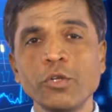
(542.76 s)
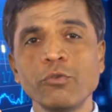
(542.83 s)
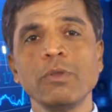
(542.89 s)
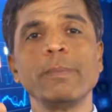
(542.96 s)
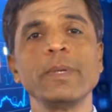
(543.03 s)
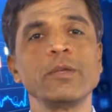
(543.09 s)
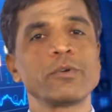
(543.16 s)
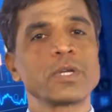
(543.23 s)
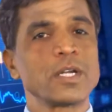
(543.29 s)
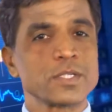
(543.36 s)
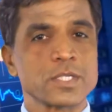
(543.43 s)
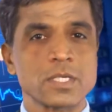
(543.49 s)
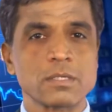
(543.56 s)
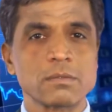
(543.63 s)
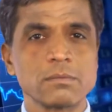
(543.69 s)
will be your
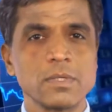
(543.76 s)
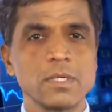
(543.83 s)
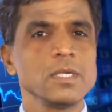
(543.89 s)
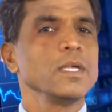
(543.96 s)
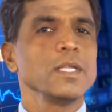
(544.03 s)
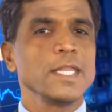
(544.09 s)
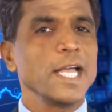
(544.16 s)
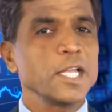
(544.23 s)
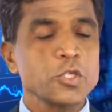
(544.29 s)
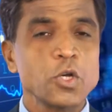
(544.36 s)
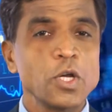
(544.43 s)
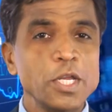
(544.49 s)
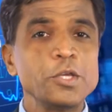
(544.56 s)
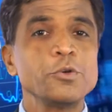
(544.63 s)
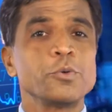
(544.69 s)
answer?
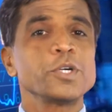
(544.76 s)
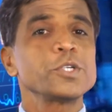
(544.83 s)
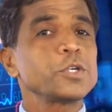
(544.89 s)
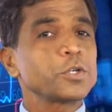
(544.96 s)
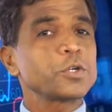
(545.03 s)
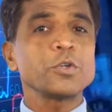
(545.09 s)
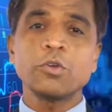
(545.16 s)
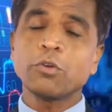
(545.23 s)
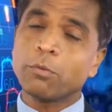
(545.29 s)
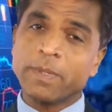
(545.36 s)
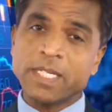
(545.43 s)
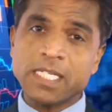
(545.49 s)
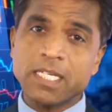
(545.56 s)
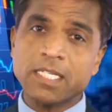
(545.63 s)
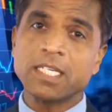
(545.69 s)
Naturally you want to grow your
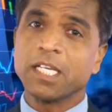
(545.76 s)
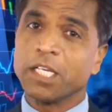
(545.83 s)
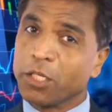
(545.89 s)
business.